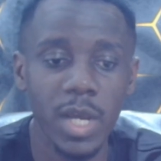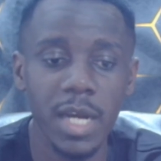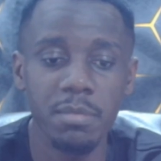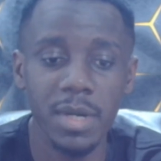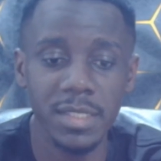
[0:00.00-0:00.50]

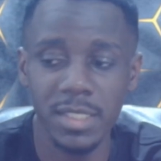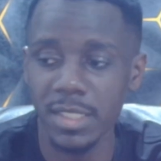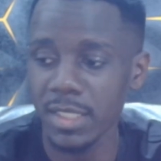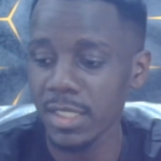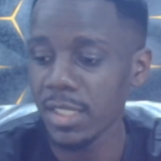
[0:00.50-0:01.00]
and Man
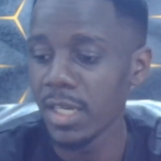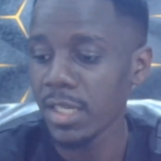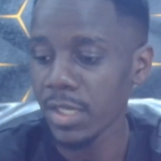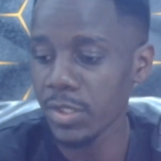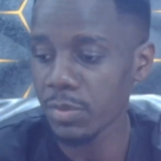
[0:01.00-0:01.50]
City
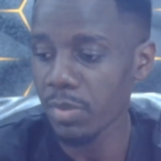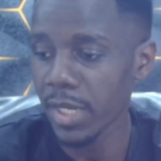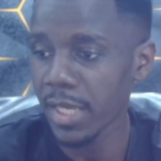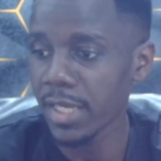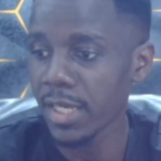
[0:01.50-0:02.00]
is
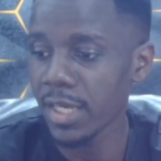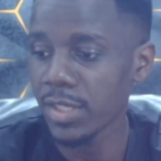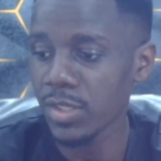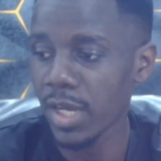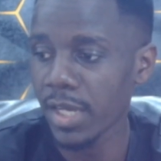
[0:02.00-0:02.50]
playing a
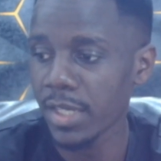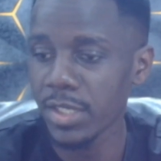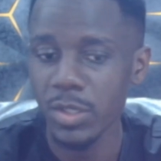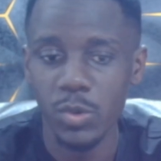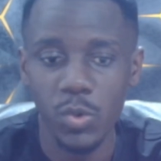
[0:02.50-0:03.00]

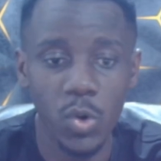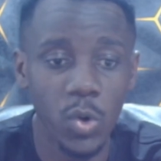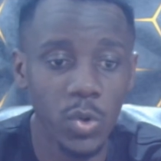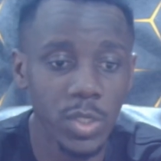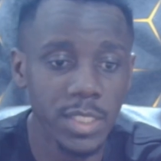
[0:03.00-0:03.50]
side
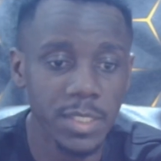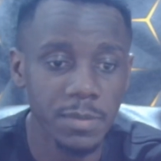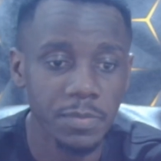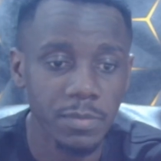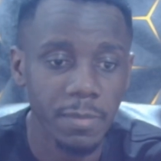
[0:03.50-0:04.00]
called
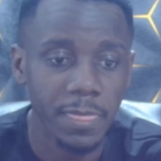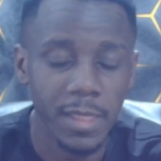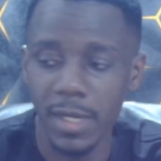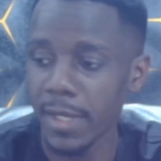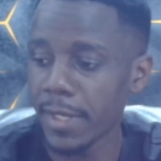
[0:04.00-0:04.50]

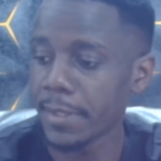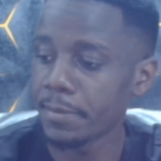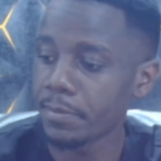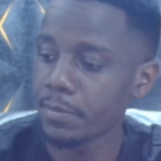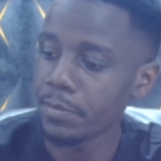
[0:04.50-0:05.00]
Bournemouth,